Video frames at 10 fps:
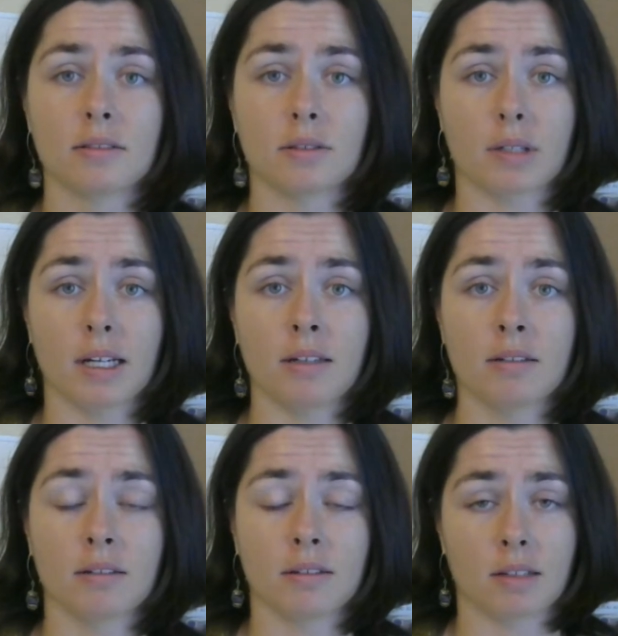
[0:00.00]
Okay?
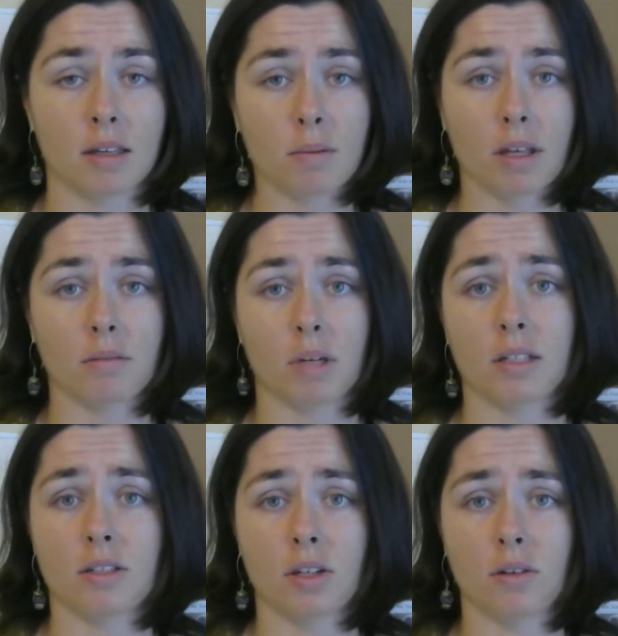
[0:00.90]
Keep that in
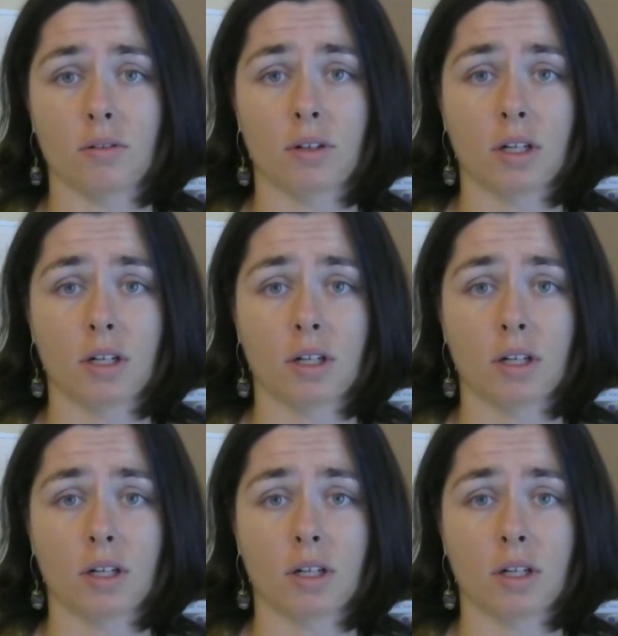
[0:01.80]
mind too.